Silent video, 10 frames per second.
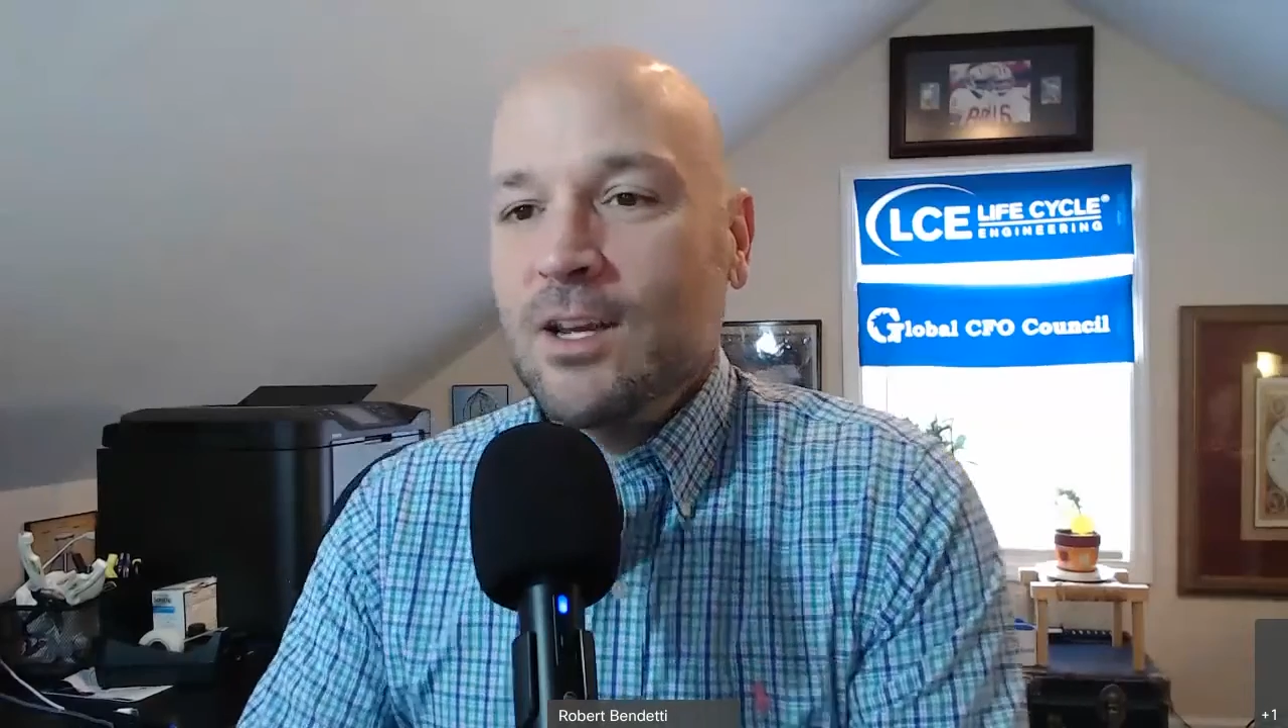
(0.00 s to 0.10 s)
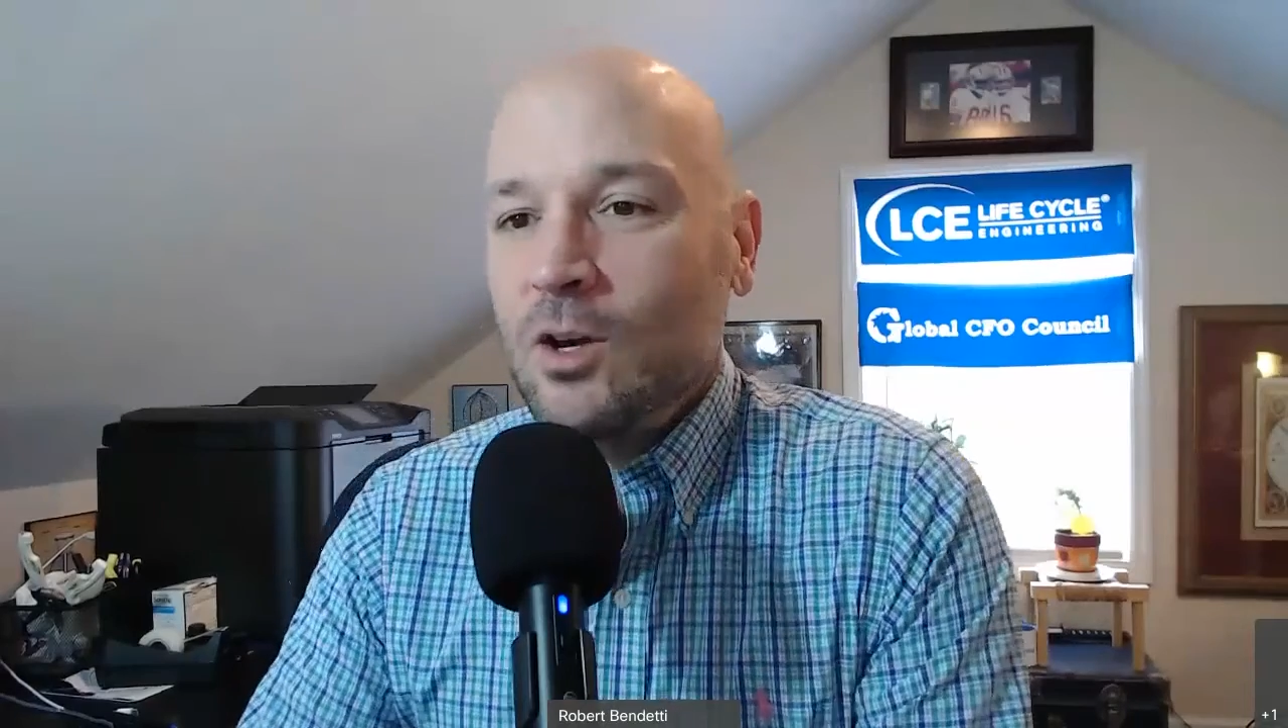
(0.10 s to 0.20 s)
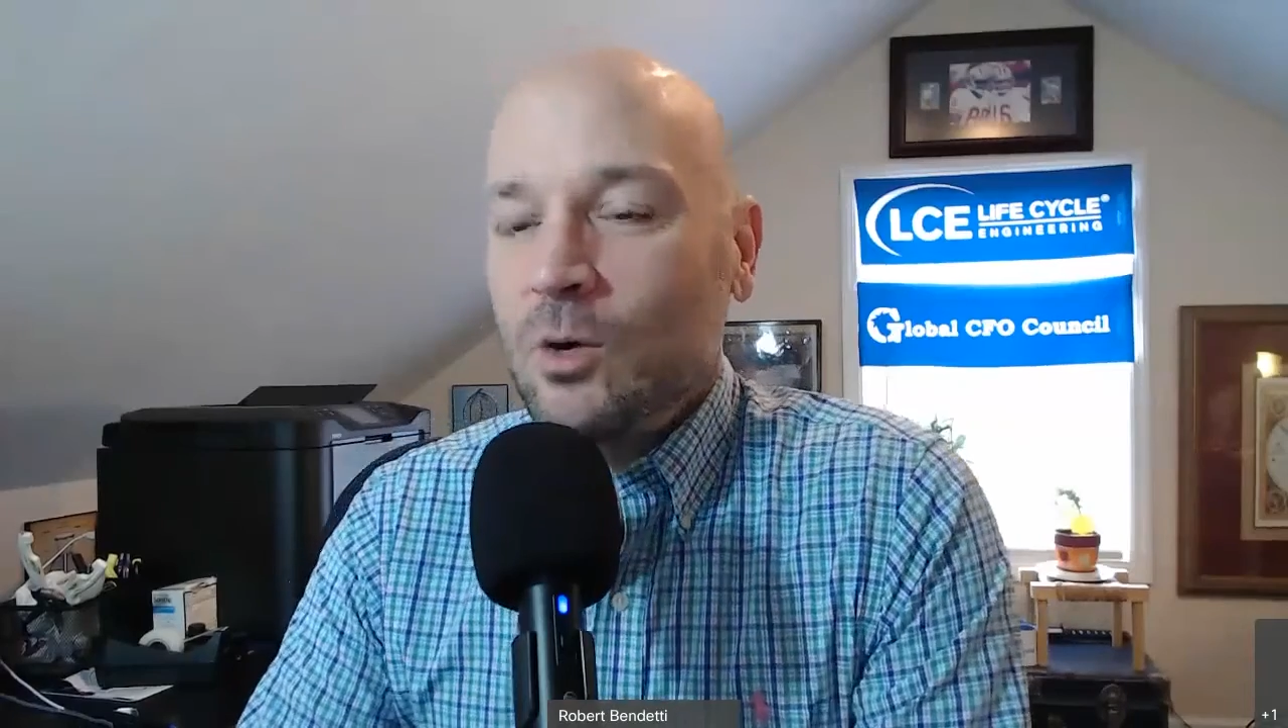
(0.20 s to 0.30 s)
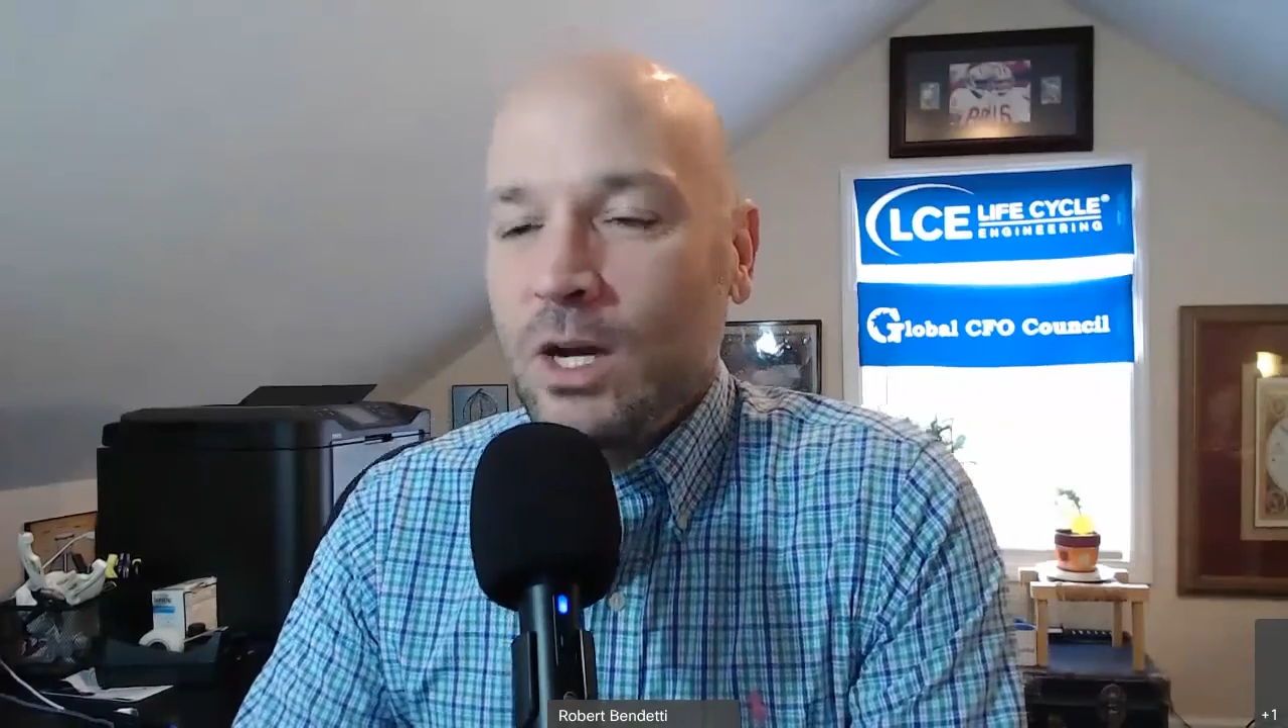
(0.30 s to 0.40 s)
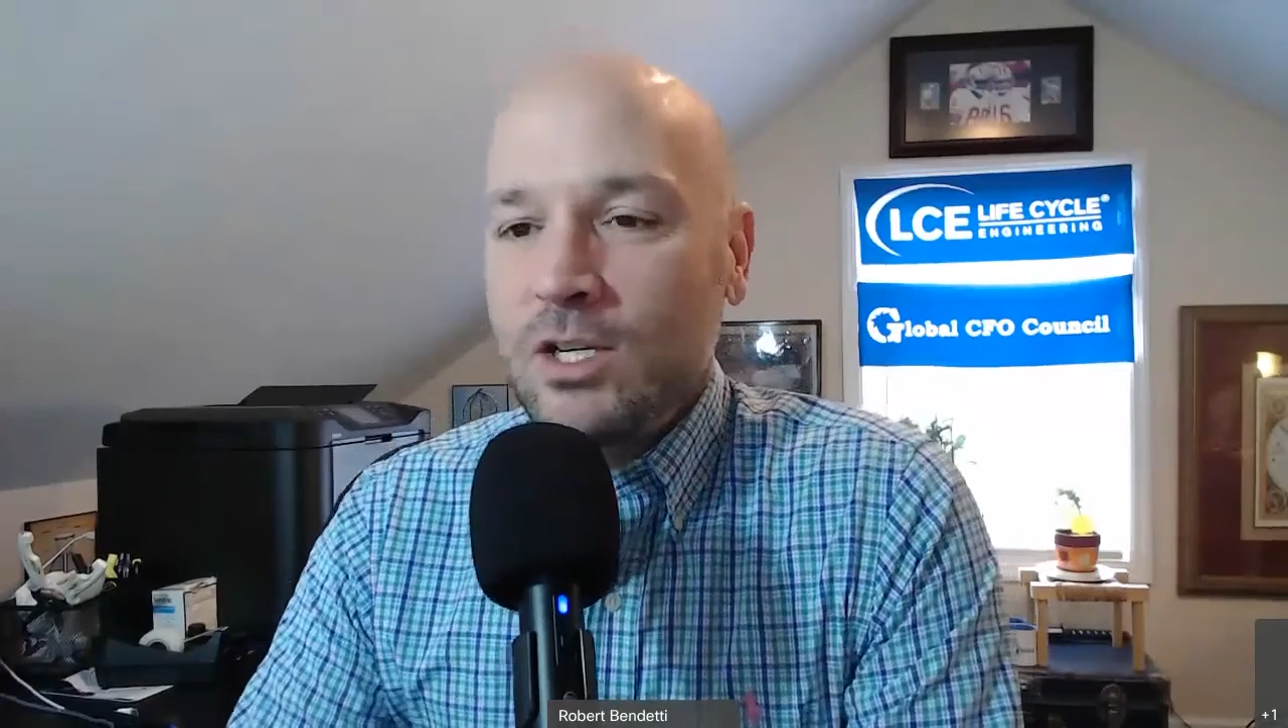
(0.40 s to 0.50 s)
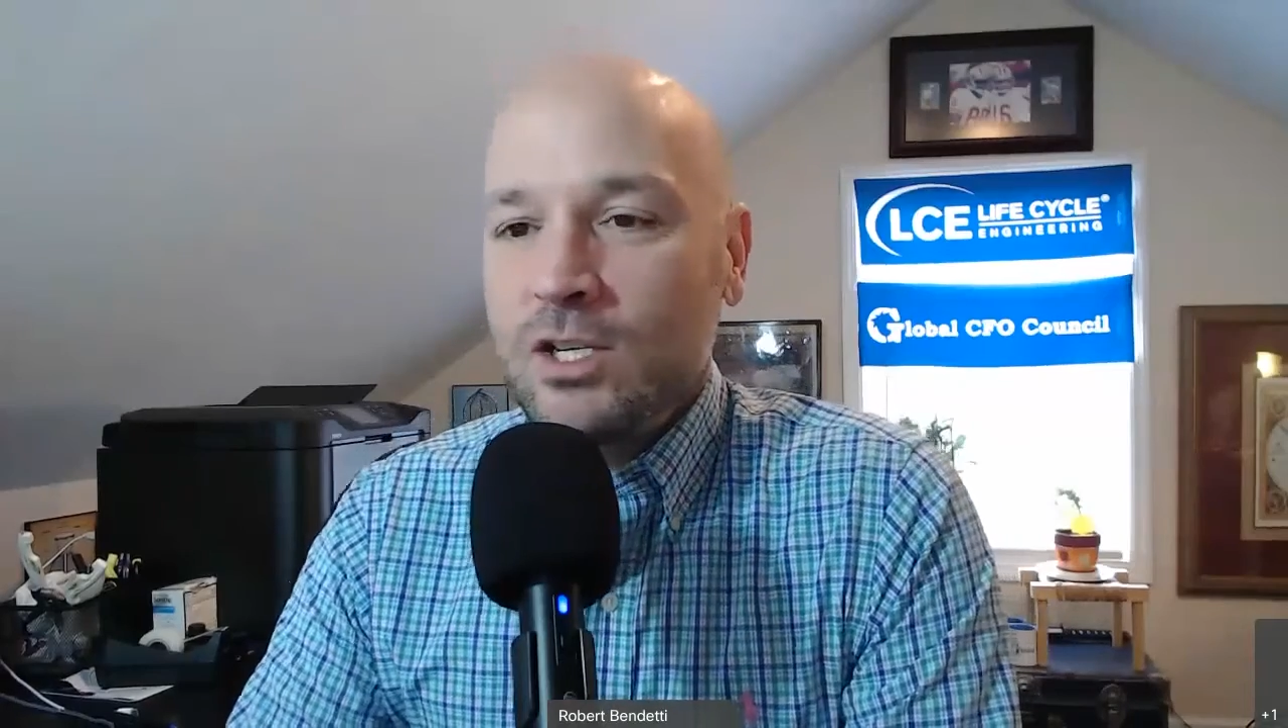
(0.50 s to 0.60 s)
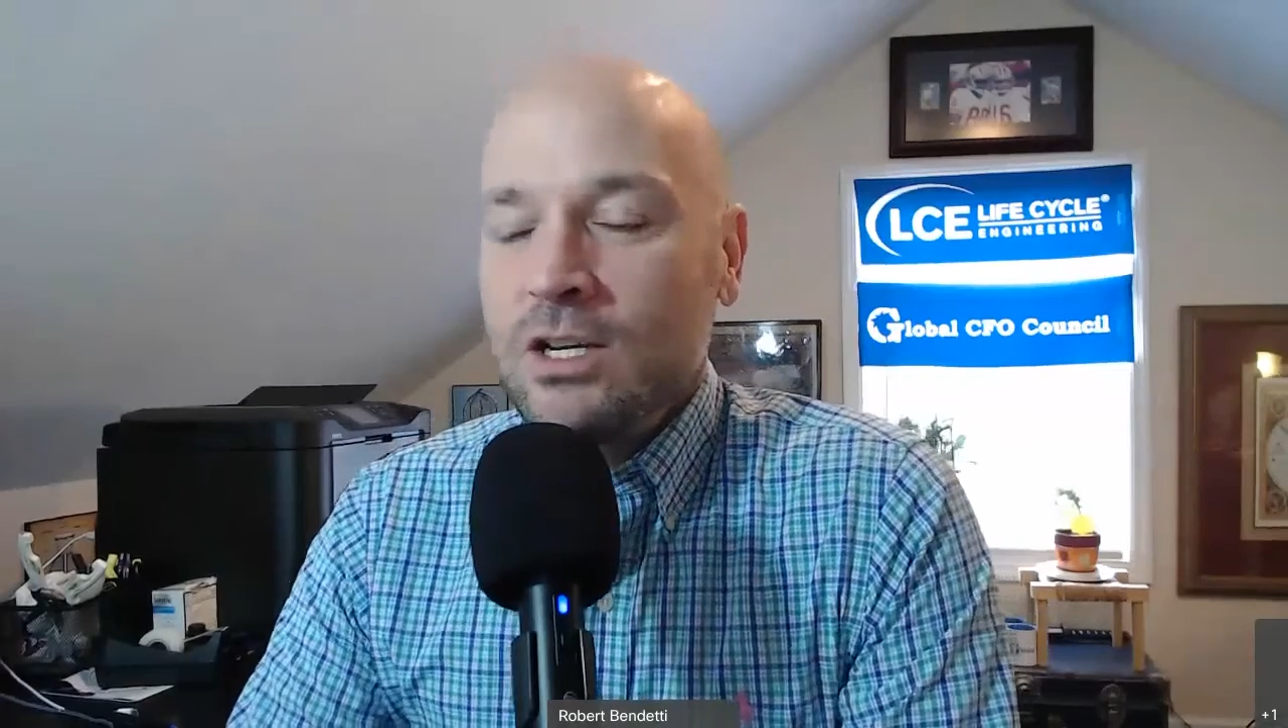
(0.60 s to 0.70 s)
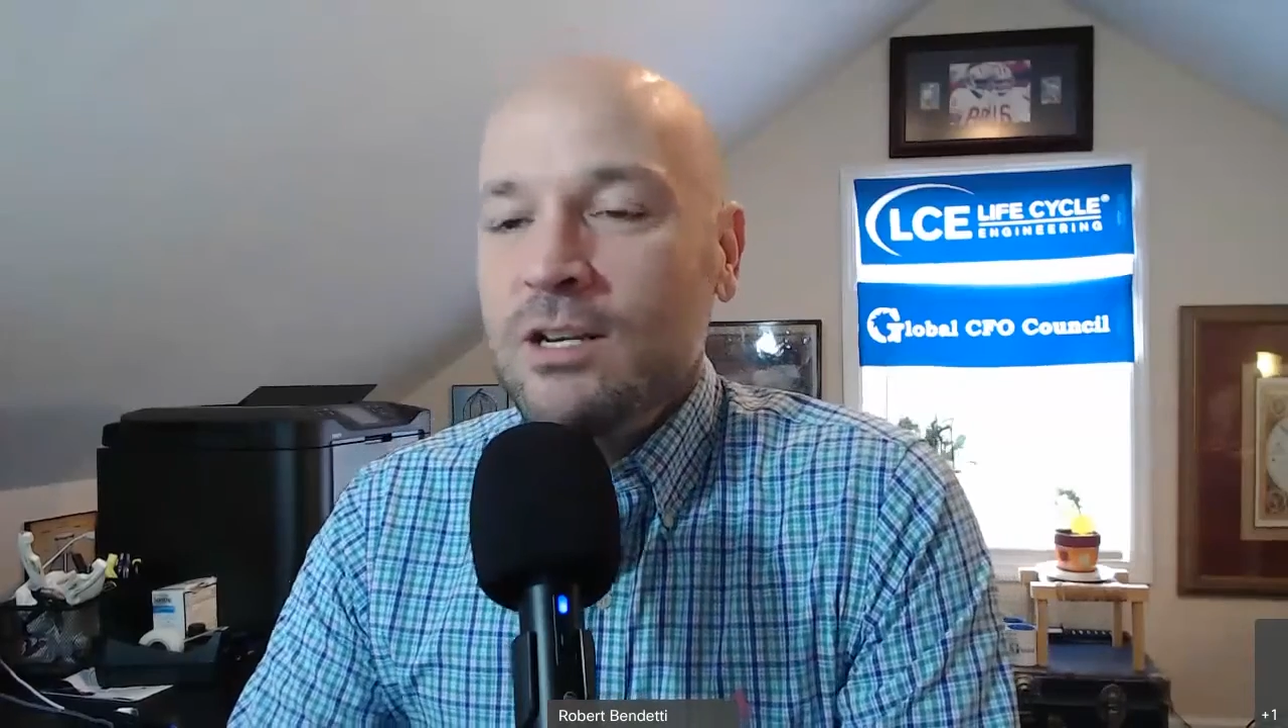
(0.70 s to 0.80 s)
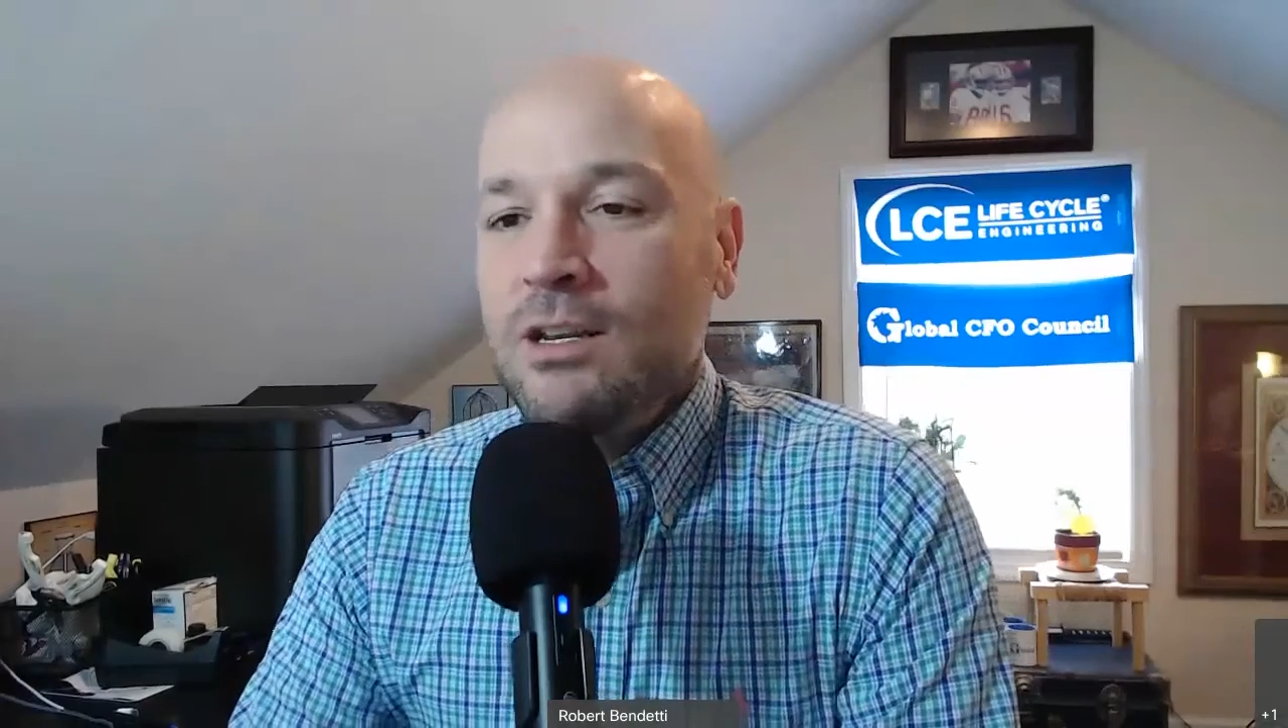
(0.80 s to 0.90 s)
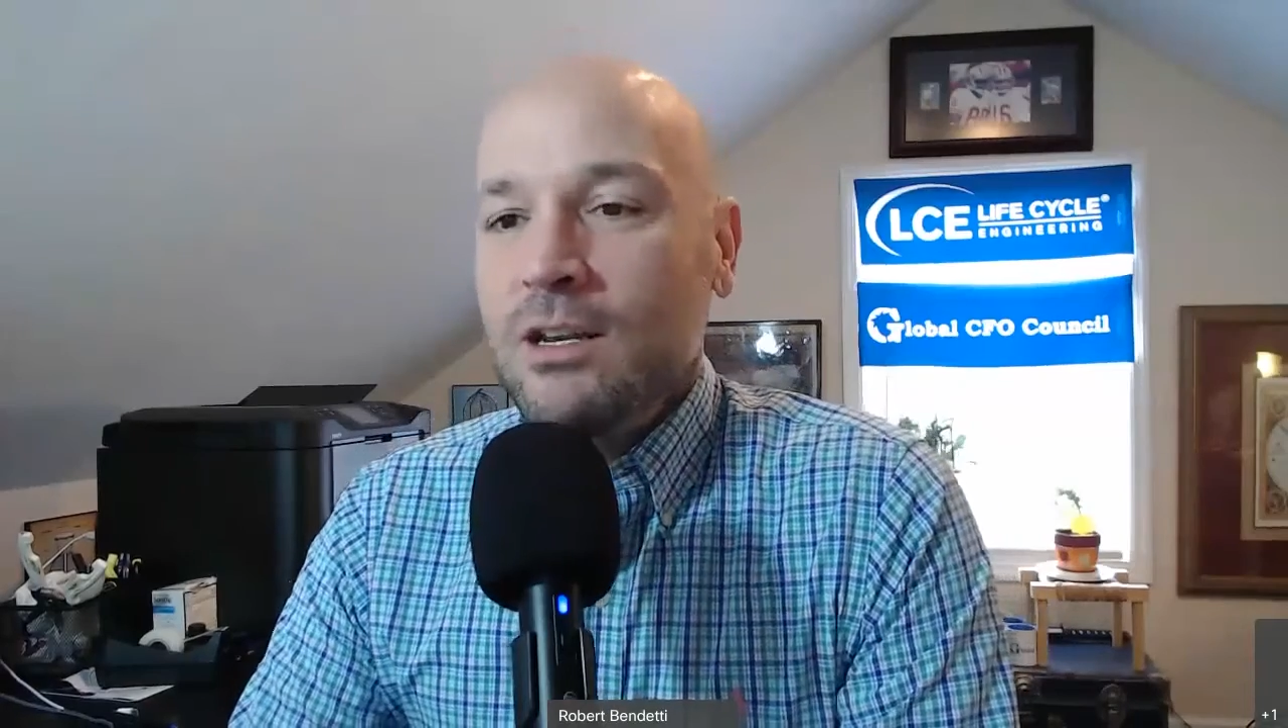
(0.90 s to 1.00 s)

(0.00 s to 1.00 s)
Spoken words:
Question